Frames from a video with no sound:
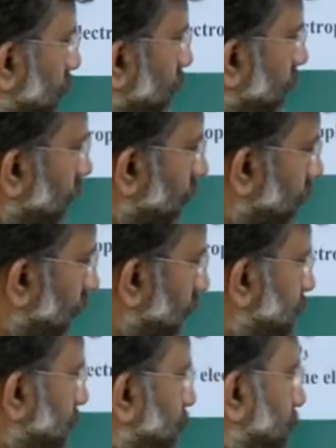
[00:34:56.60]
may be
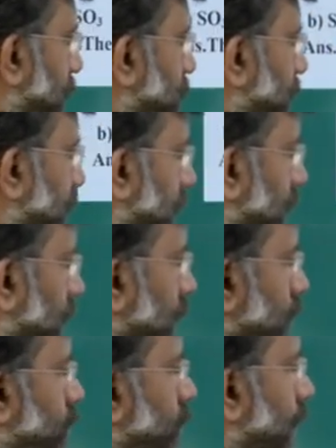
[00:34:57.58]
accepted there
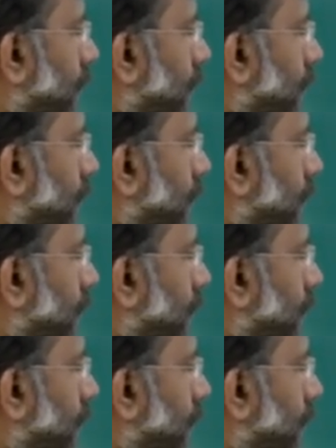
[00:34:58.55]
to get